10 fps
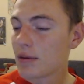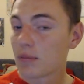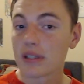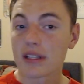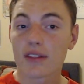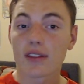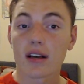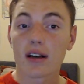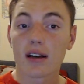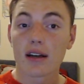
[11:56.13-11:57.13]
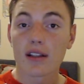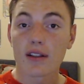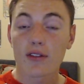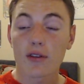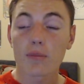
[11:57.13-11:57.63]
But it's
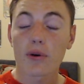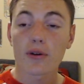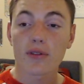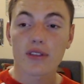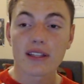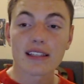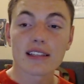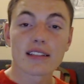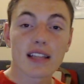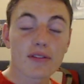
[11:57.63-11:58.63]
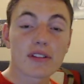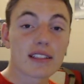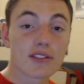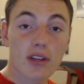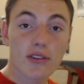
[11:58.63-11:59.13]
some parts they definitely
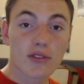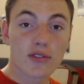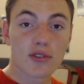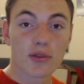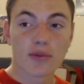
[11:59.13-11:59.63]
did justice to.